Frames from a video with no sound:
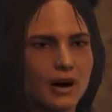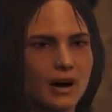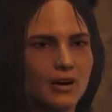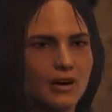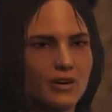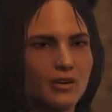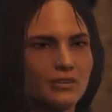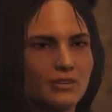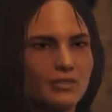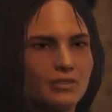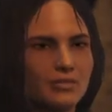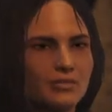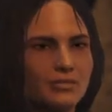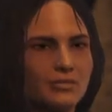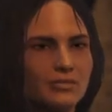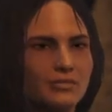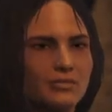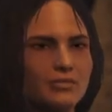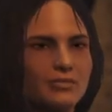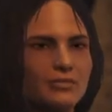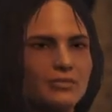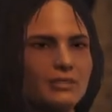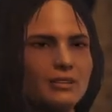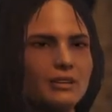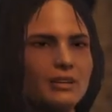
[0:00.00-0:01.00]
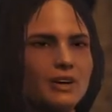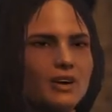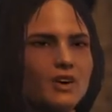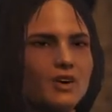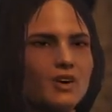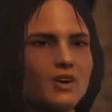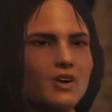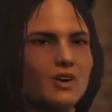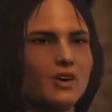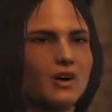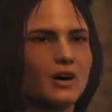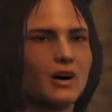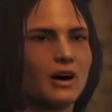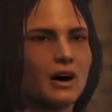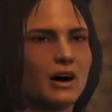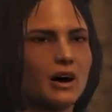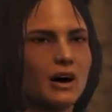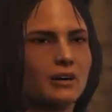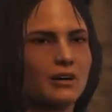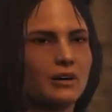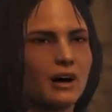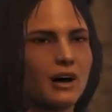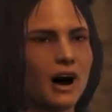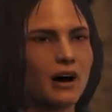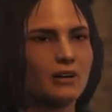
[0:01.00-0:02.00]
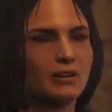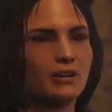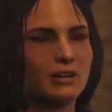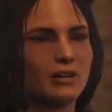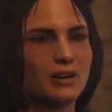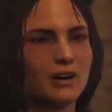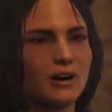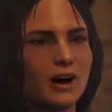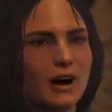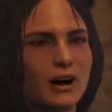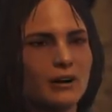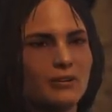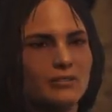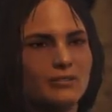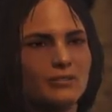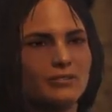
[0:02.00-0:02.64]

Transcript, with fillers: And, you know, I got curious.